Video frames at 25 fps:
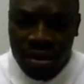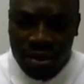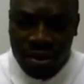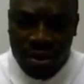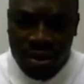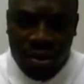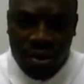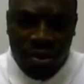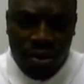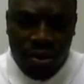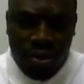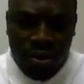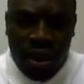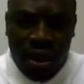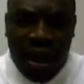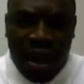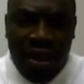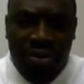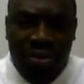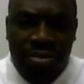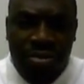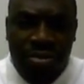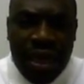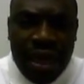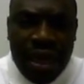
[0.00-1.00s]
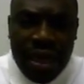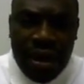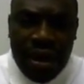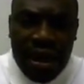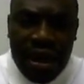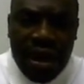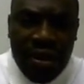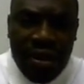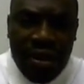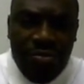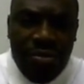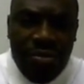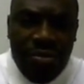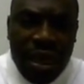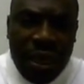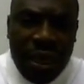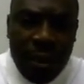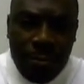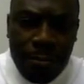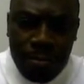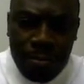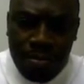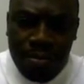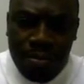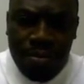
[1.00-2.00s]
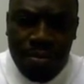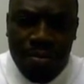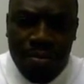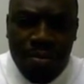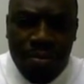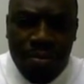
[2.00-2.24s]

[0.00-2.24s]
So let us begin. Let us begin.